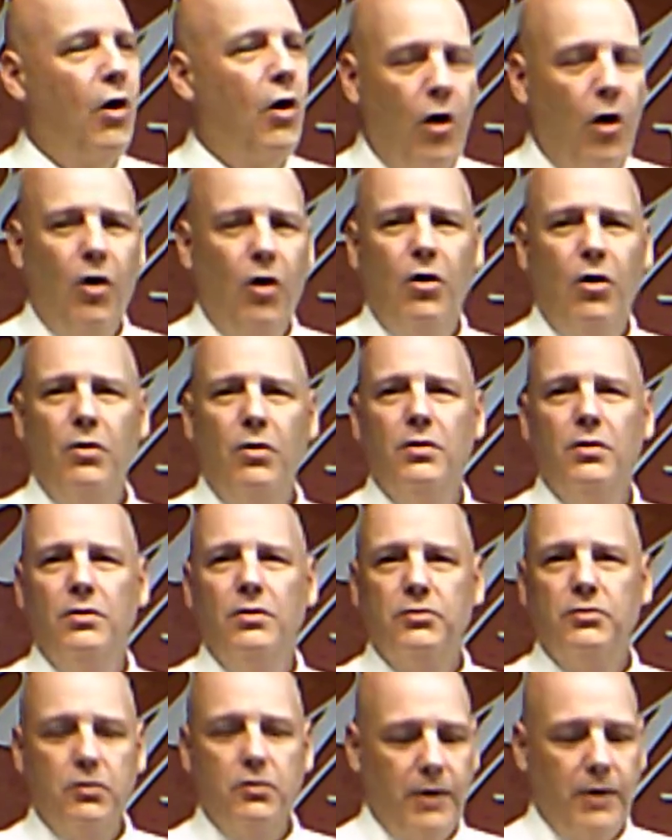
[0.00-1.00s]
all
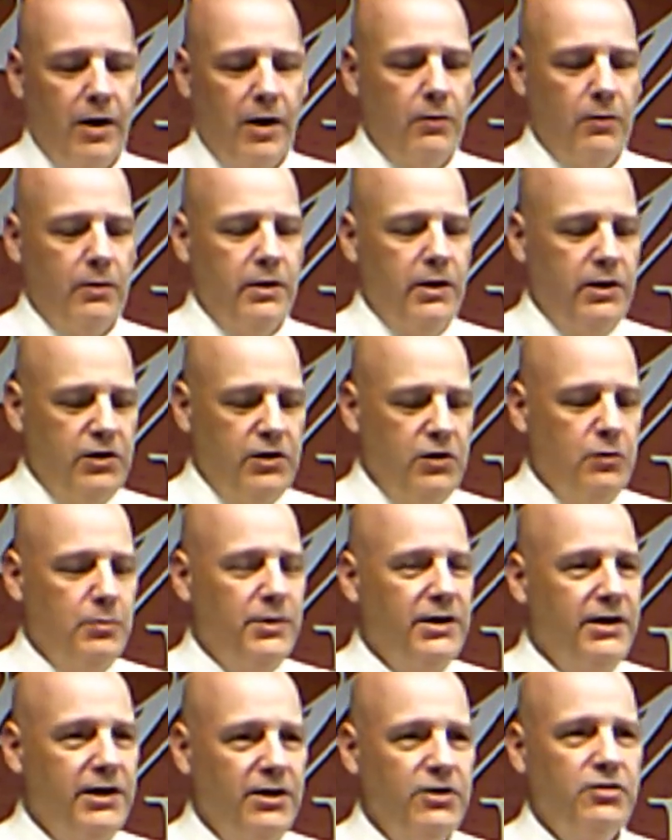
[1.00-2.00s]
throughout
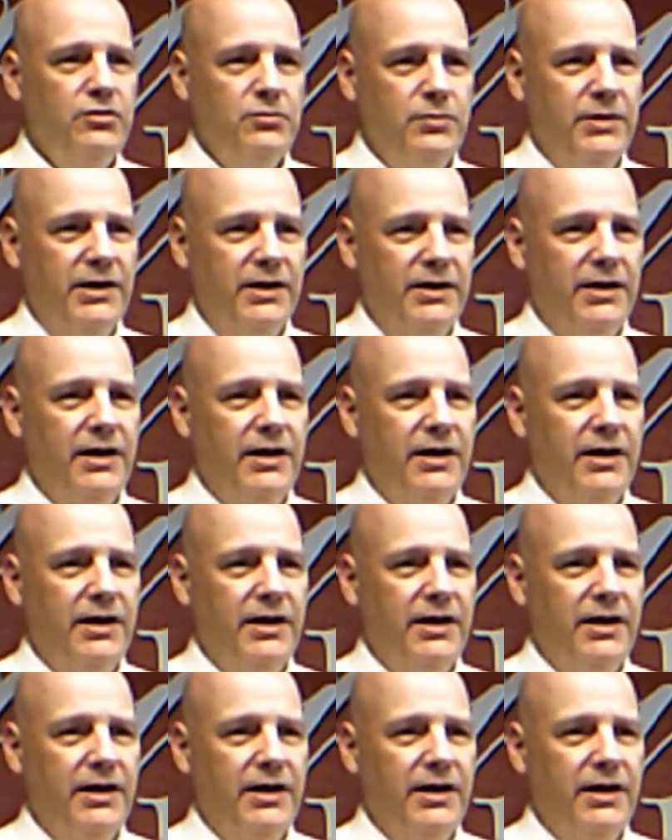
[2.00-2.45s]
human history.